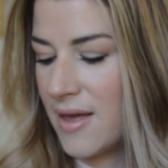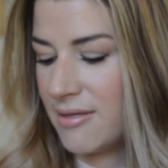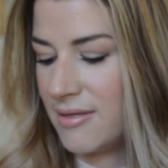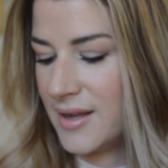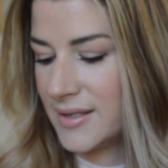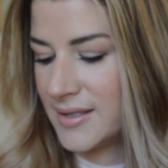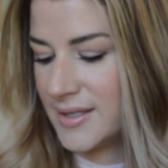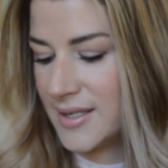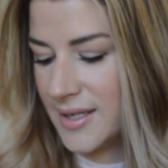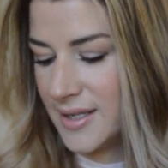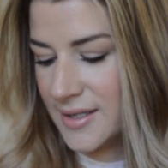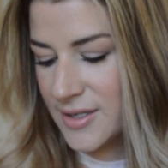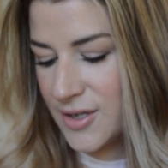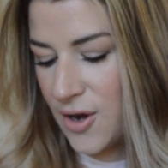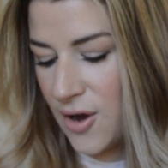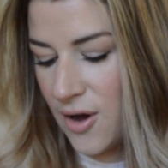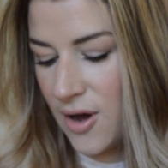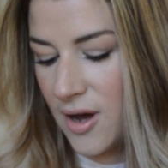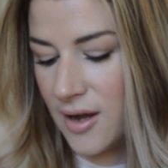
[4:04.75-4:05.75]
This is
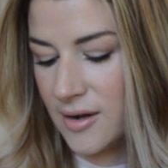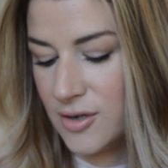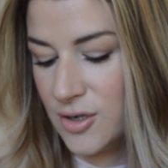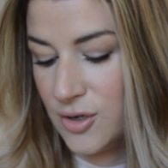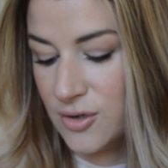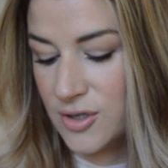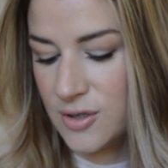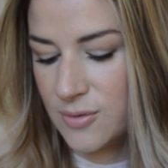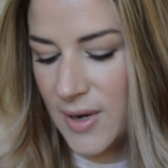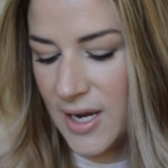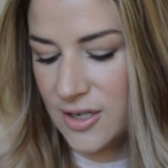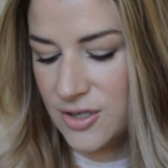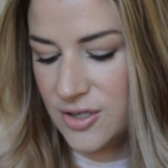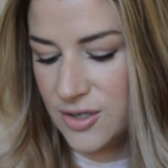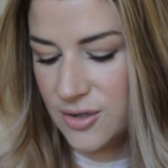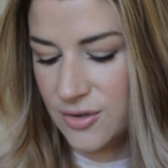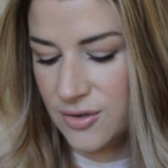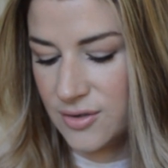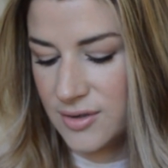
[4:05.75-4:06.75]
called Nude Suede
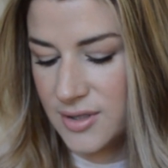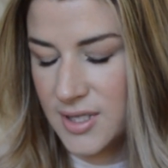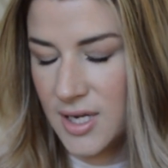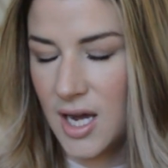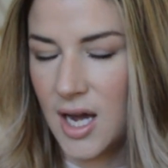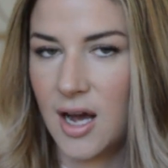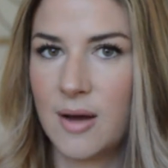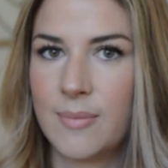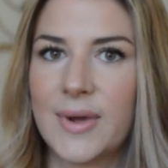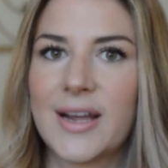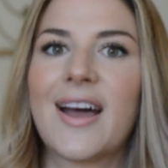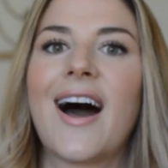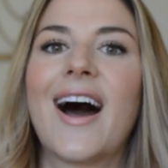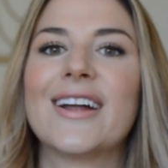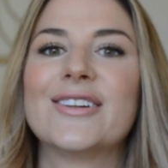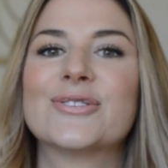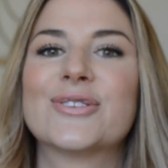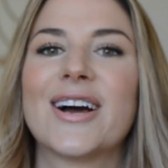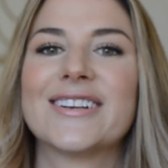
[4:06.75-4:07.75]
Shoes. Oh my
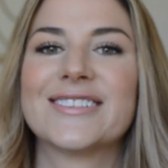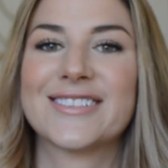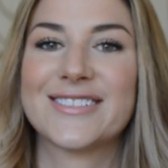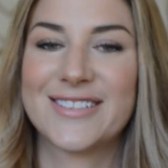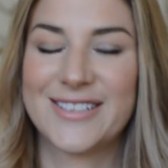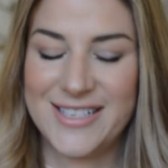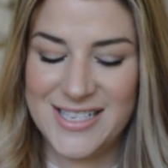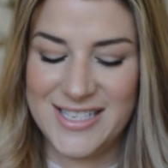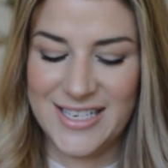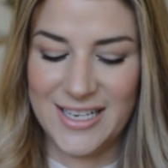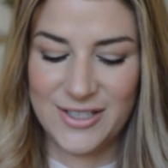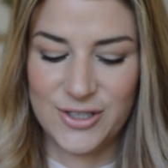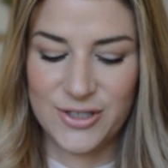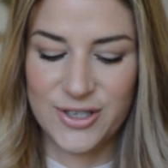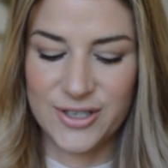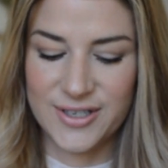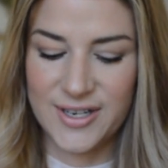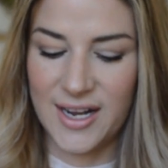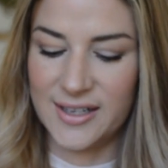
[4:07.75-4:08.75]
god, you guys, this is such
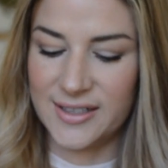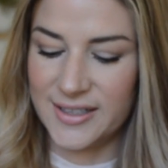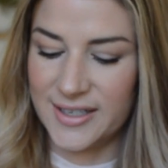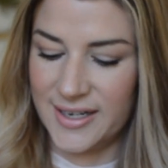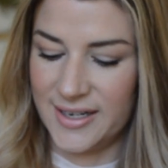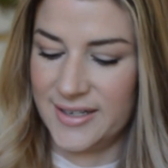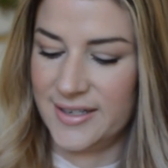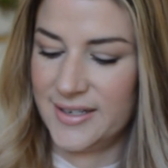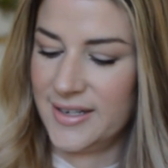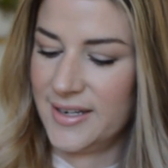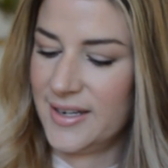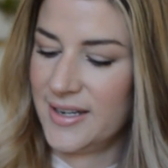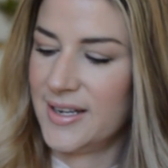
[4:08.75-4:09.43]
a good color.